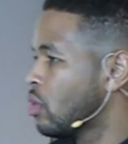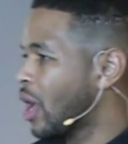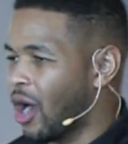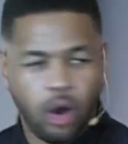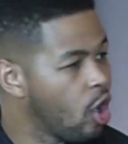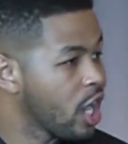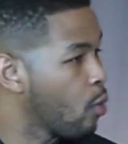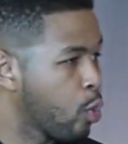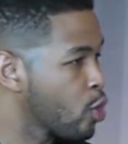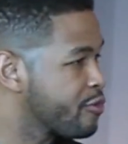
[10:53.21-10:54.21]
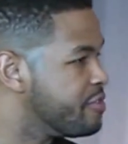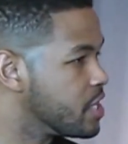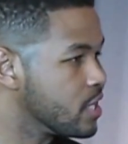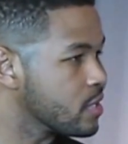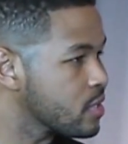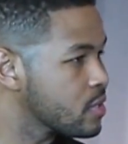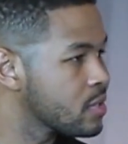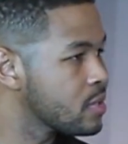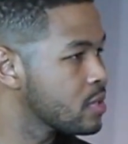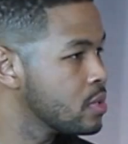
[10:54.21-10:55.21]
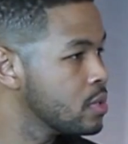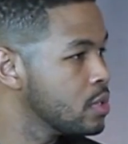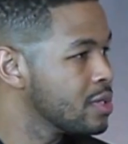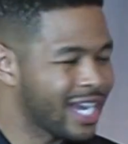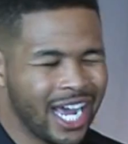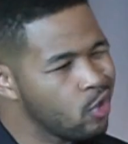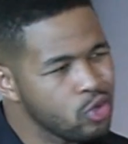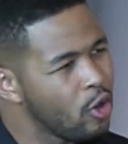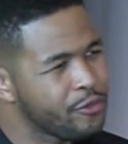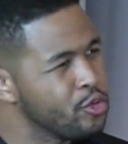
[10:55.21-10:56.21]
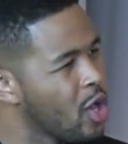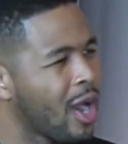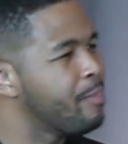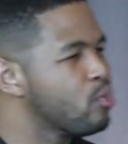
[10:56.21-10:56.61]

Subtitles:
how hard I worked for this. Like, I don't know if you know, I've